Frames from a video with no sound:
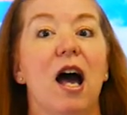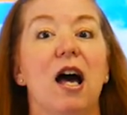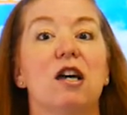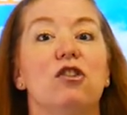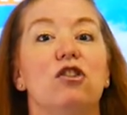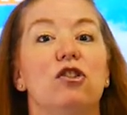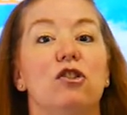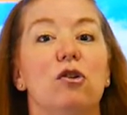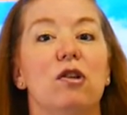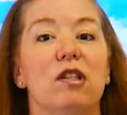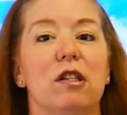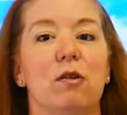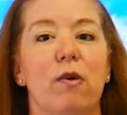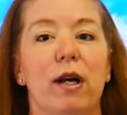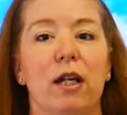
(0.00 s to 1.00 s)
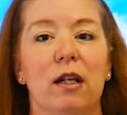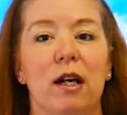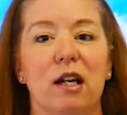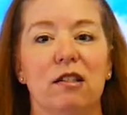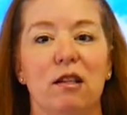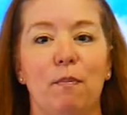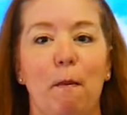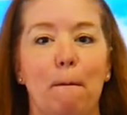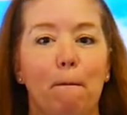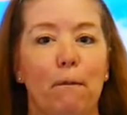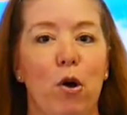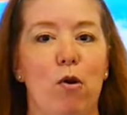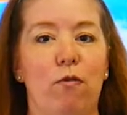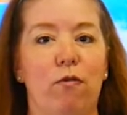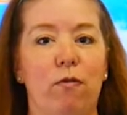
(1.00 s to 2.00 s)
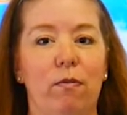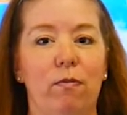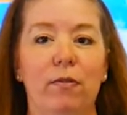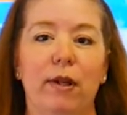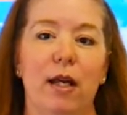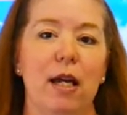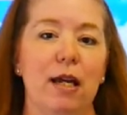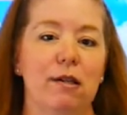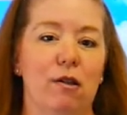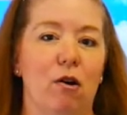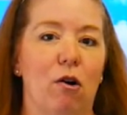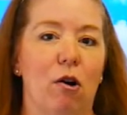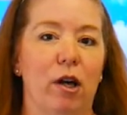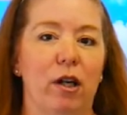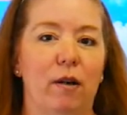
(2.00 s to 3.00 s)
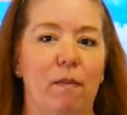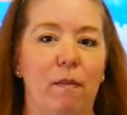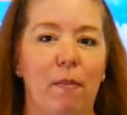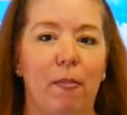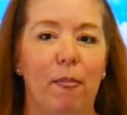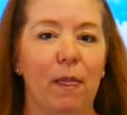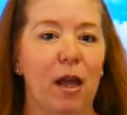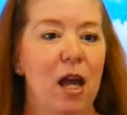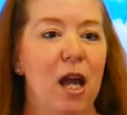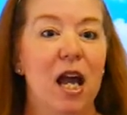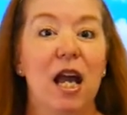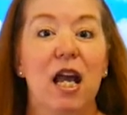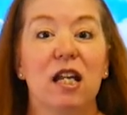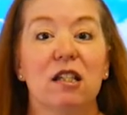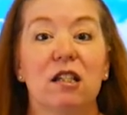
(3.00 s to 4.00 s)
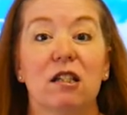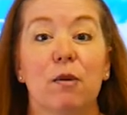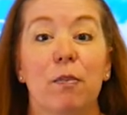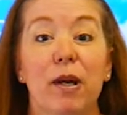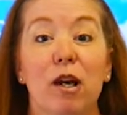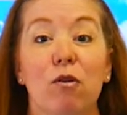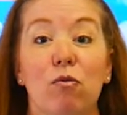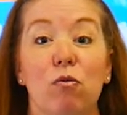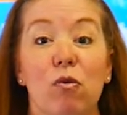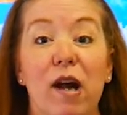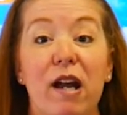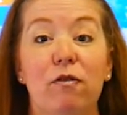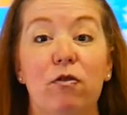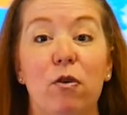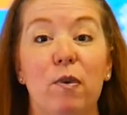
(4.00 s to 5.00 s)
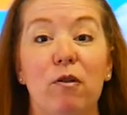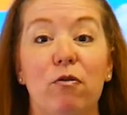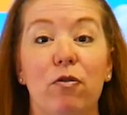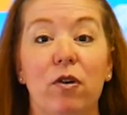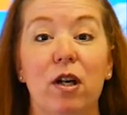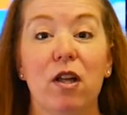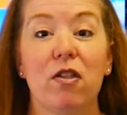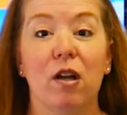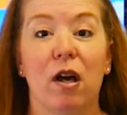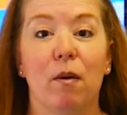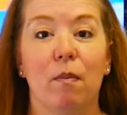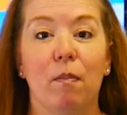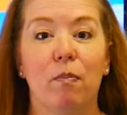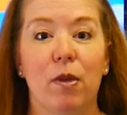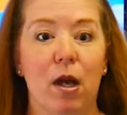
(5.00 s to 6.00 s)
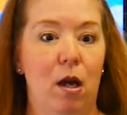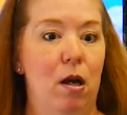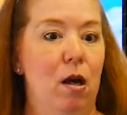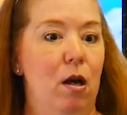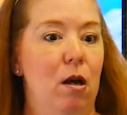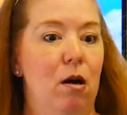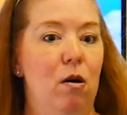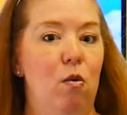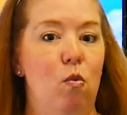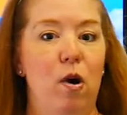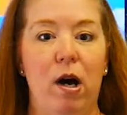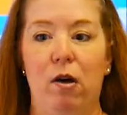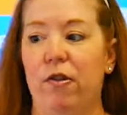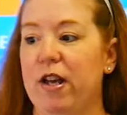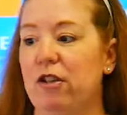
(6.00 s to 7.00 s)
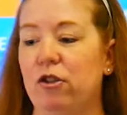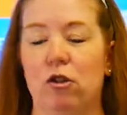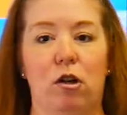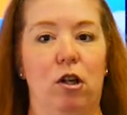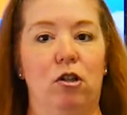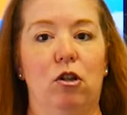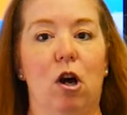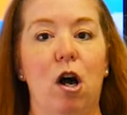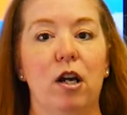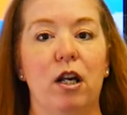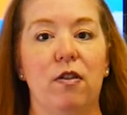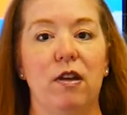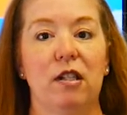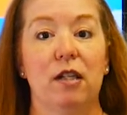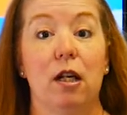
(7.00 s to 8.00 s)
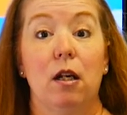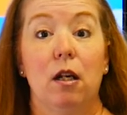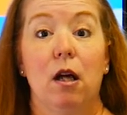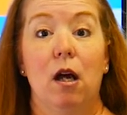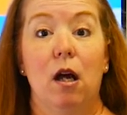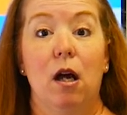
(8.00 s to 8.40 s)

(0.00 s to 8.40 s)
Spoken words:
As soon as they recognized him, poof, he's gone. He disappeared right from in front of them. Well, they started talking and they said,